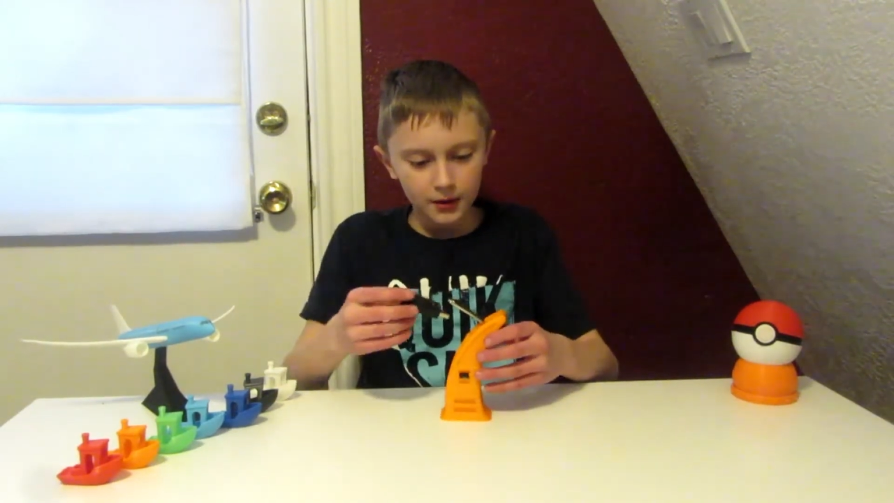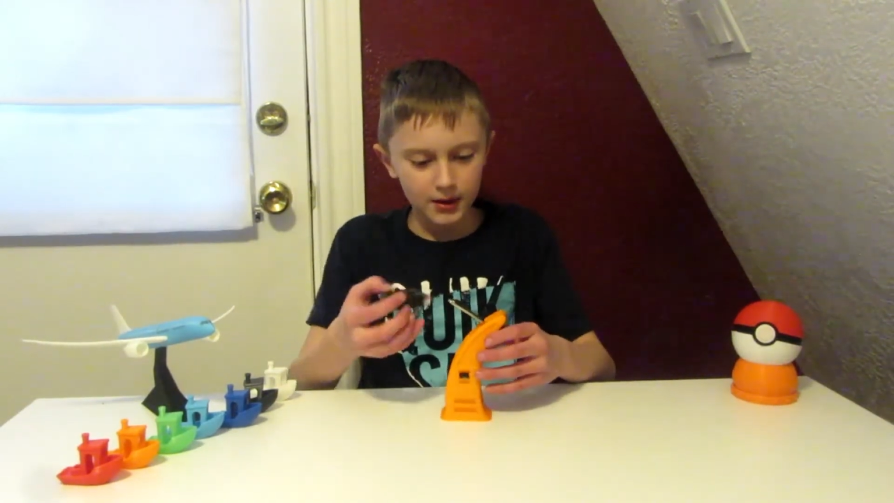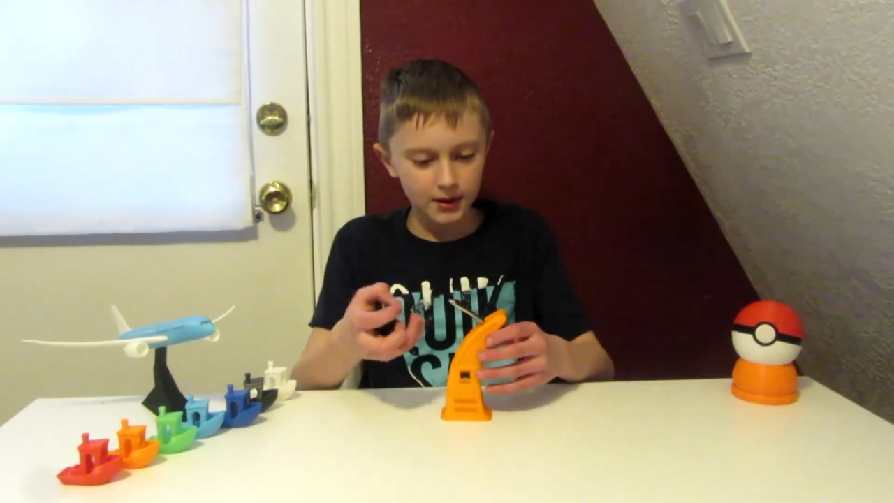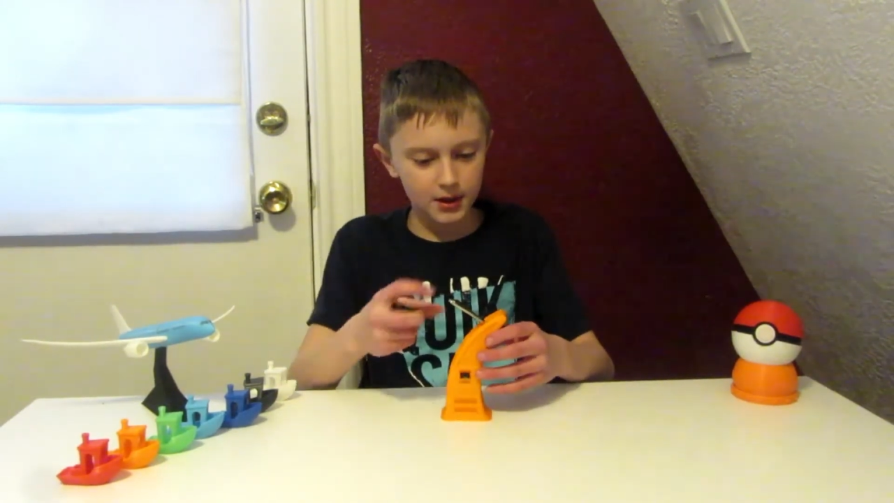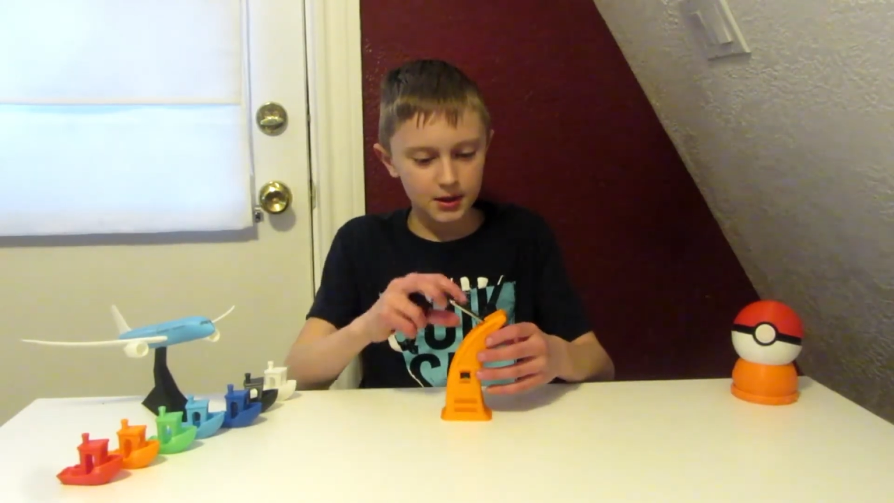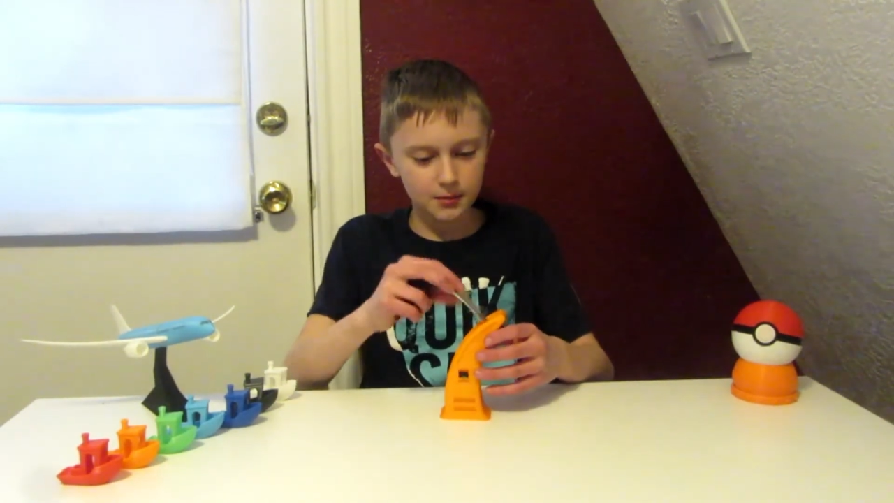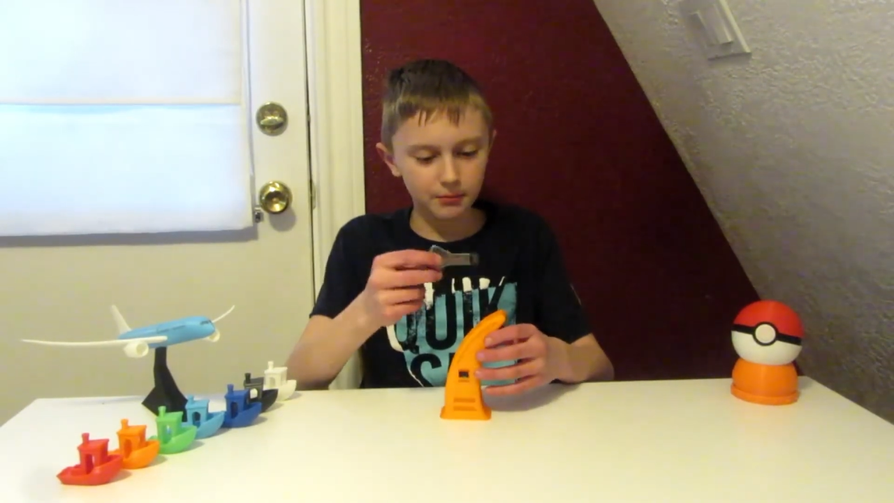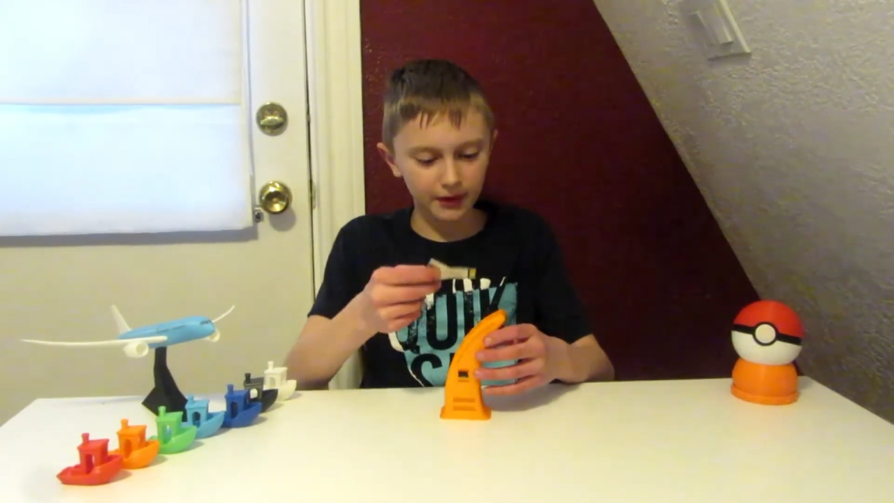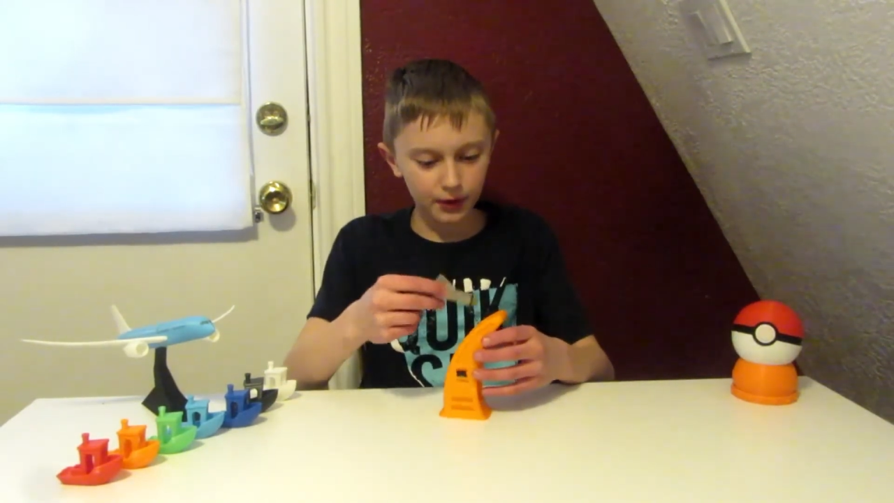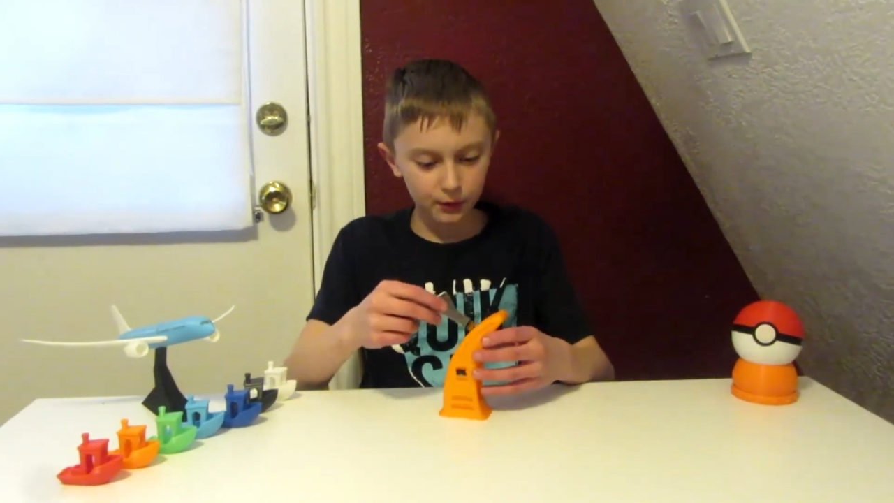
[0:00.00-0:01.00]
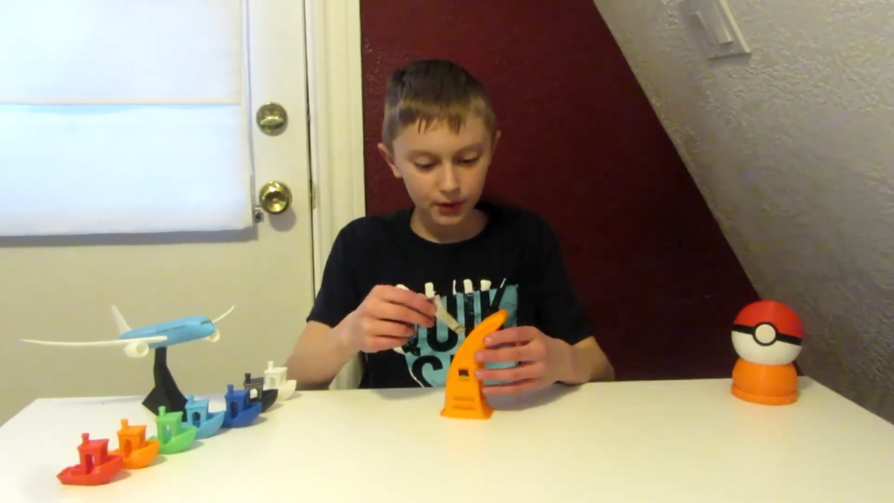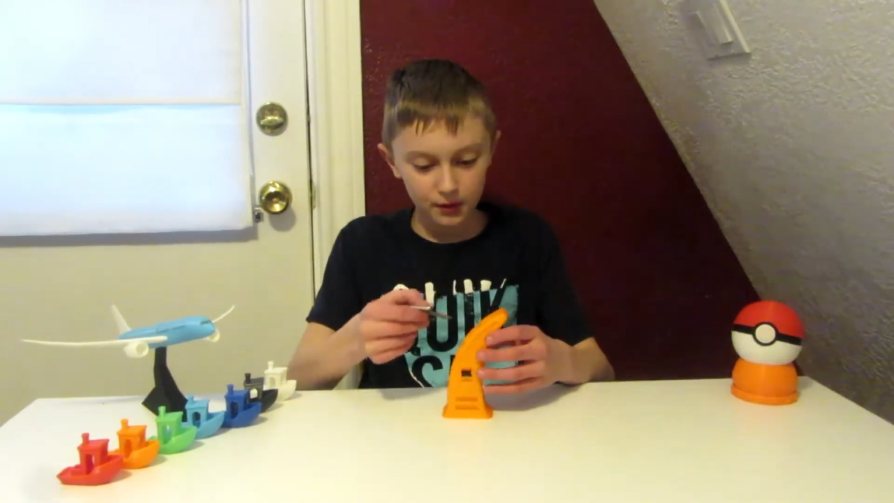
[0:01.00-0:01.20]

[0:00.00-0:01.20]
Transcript: Like this simply coding